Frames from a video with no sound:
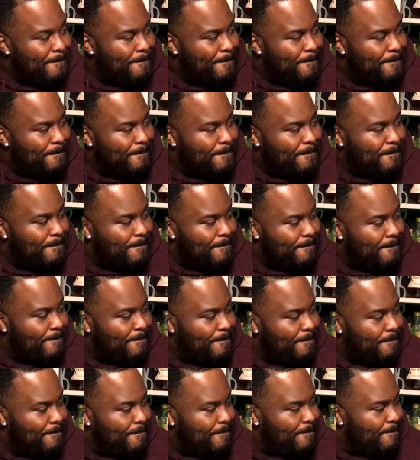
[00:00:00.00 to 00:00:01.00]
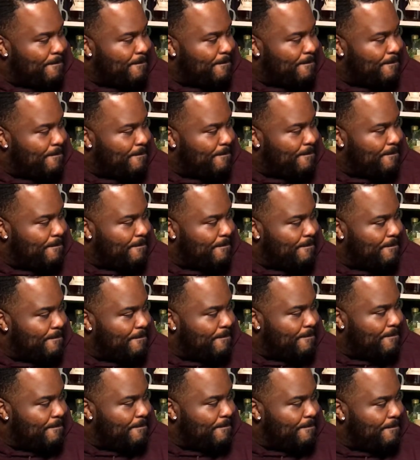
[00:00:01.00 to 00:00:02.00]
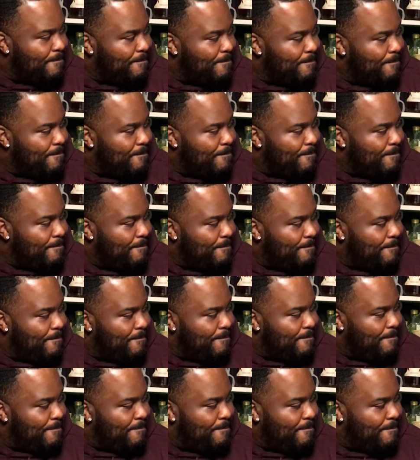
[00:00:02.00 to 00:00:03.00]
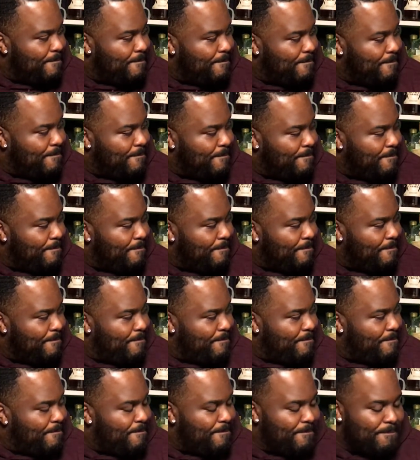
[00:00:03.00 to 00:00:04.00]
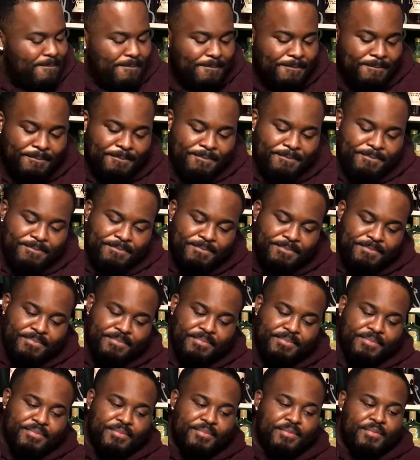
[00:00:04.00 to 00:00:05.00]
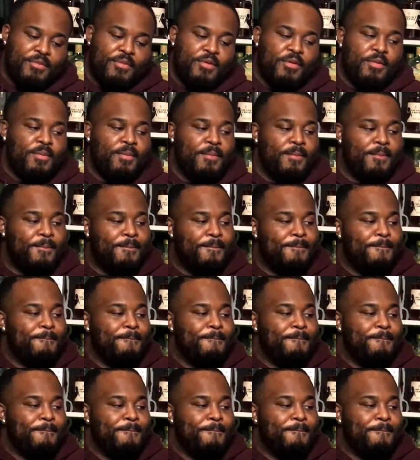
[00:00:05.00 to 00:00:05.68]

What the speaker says: [no speech]